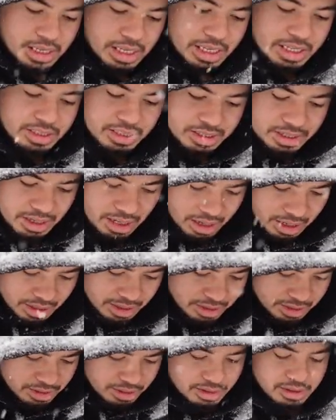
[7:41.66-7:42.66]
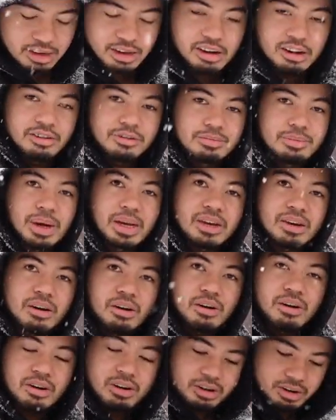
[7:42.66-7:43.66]
inside of my
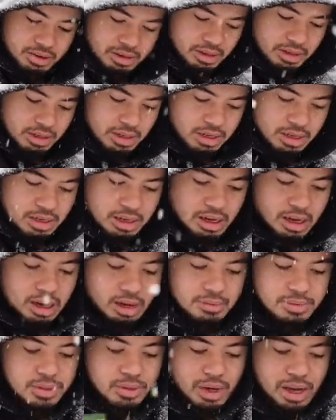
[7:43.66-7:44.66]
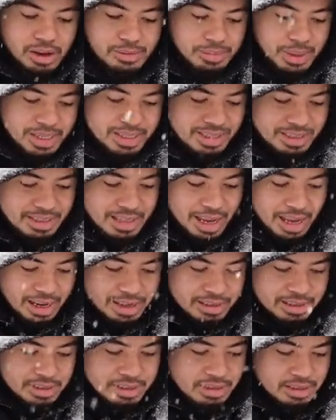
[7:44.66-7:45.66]
car. So I have my
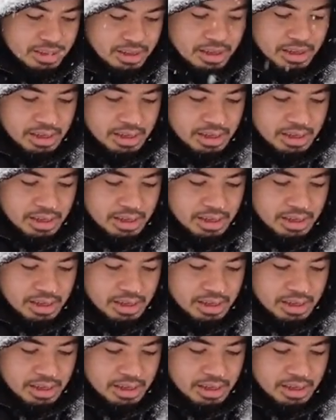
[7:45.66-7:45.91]
snacks